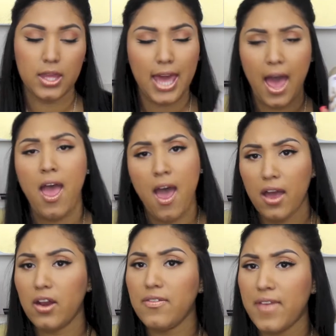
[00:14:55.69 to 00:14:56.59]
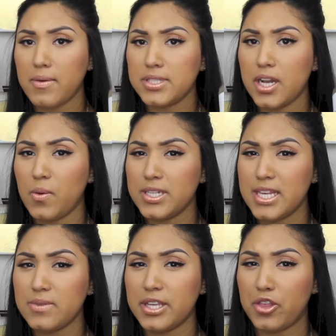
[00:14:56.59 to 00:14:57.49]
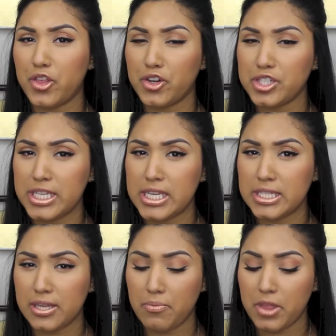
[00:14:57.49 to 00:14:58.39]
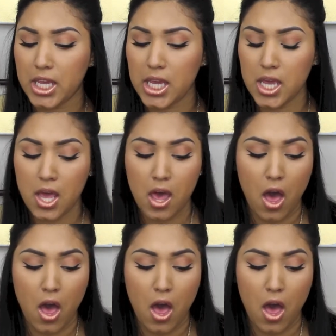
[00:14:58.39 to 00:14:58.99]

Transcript: Yeah. I got it off Amazon. I want to say it was like 13 something.